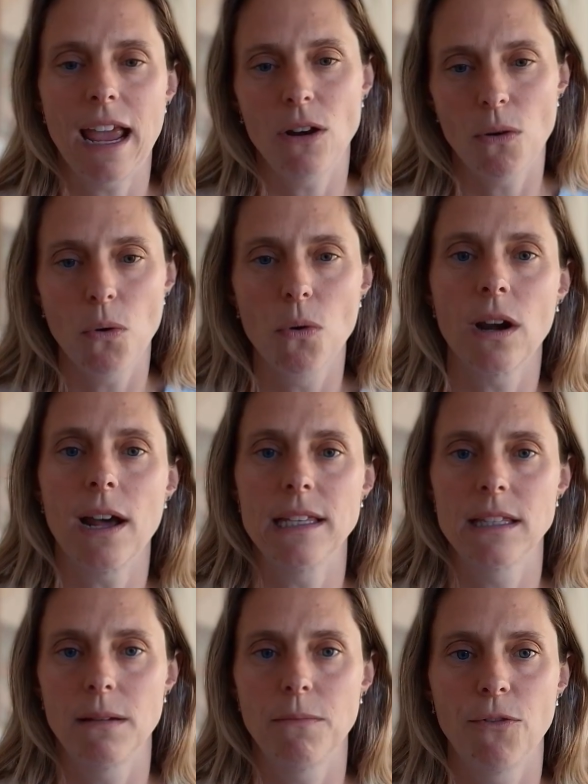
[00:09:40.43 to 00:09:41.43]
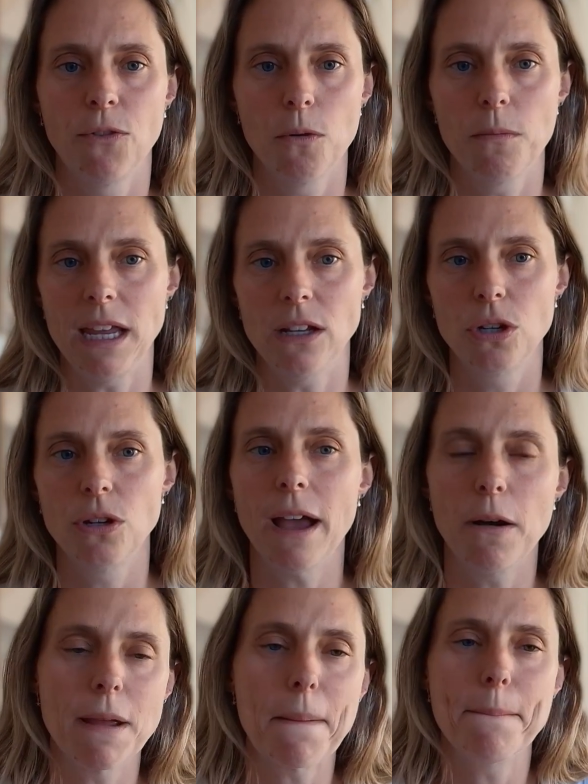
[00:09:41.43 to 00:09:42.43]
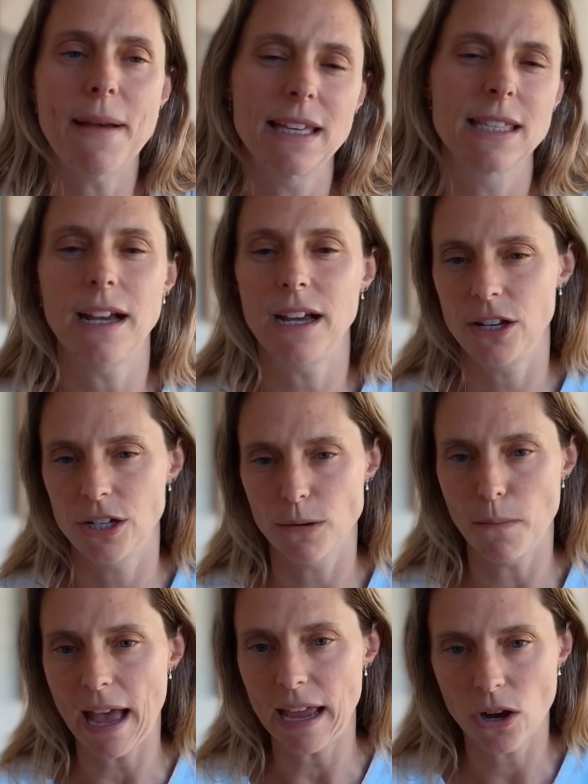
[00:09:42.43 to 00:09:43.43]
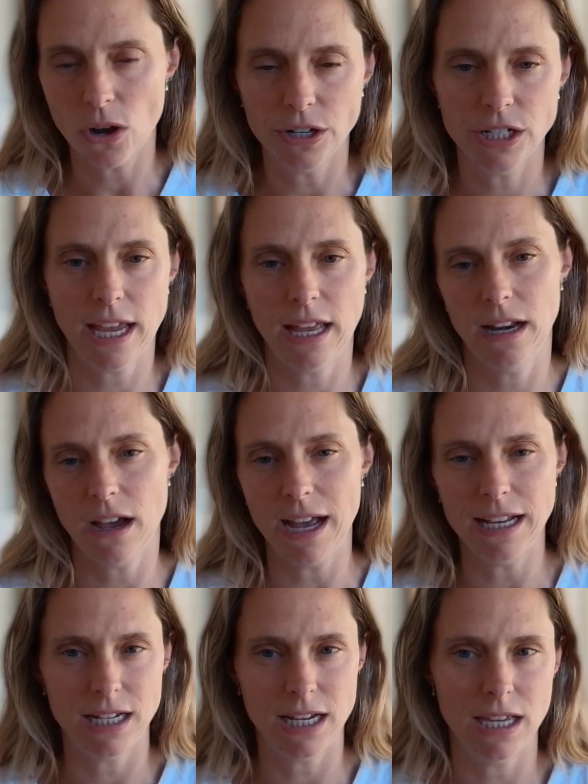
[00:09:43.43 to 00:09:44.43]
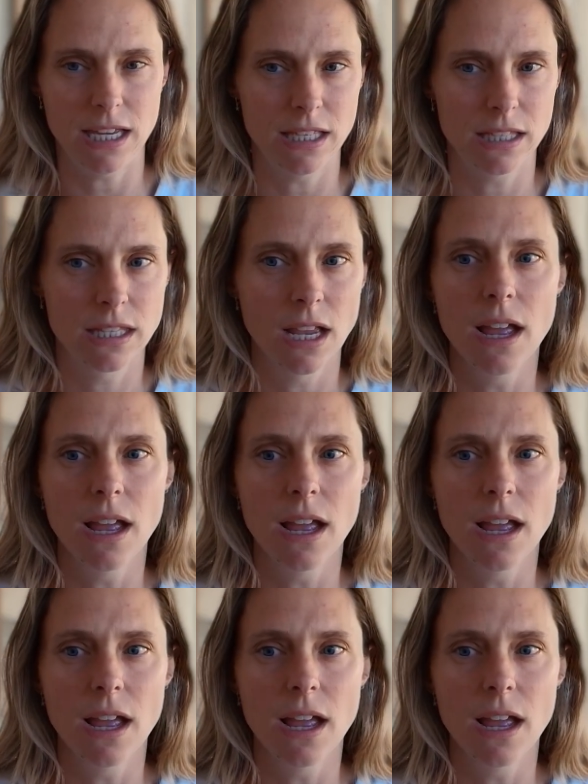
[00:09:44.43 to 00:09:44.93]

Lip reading: and organize them for me to help me massage my content ideas.